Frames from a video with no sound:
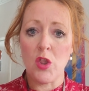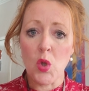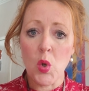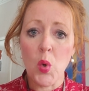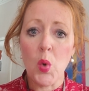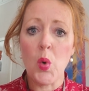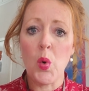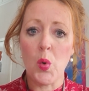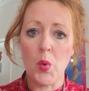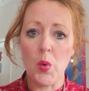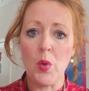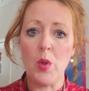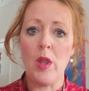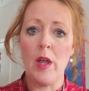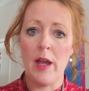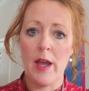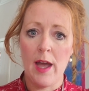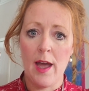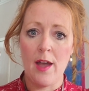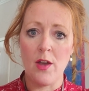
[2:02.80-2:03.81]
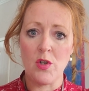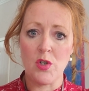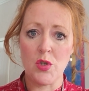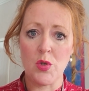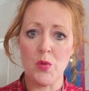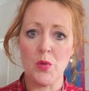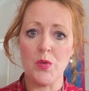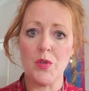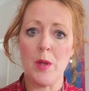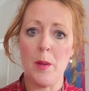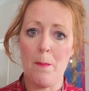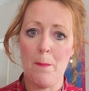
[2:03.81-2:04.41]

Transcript: the whole household